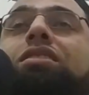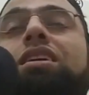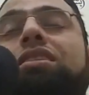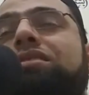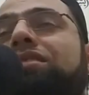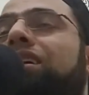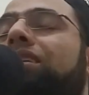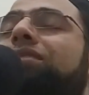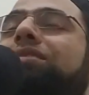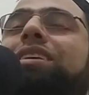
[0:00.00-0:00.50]
does
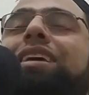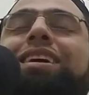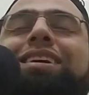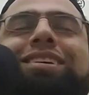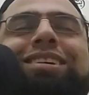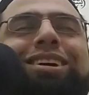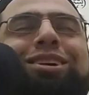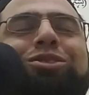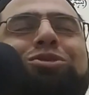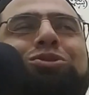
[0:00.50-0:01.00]
not take
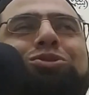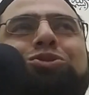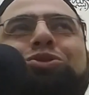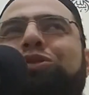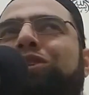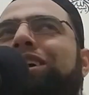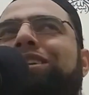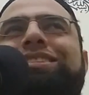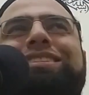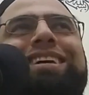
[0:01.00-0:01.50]
qaylula, do
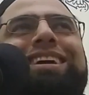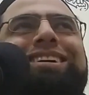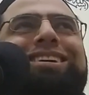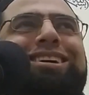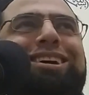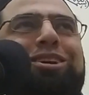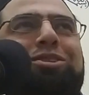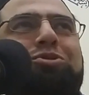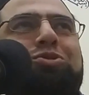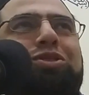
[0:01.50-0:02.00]
not take
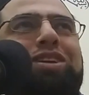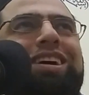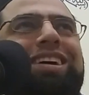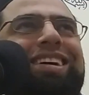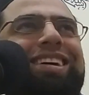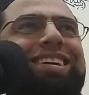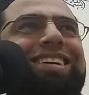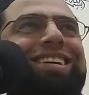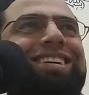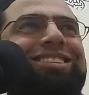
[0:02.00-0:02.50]

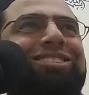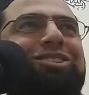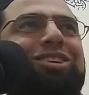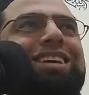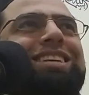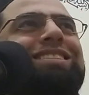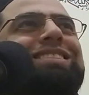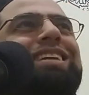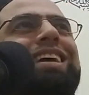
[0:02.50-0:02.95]
qaylula. So he's